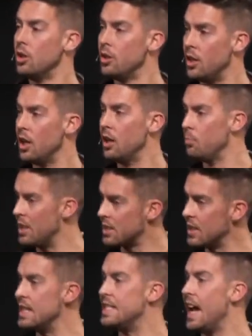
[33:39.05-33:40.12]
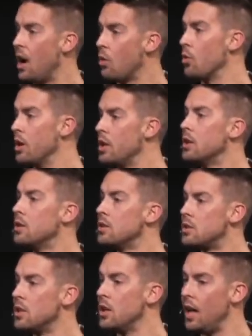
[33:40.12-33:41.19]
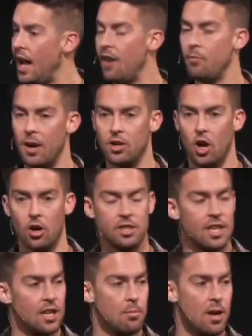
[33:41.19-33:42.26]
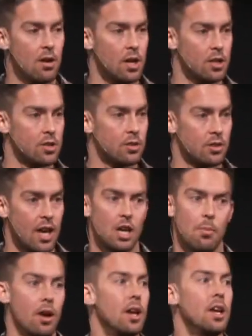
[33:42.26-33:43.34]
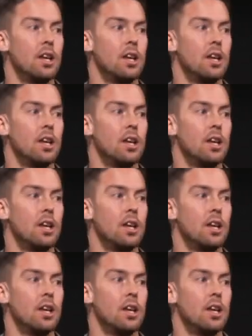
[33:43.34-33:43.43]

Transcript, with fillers: the basically the dowry to have my daughter's hand in marriage. Okay, come on.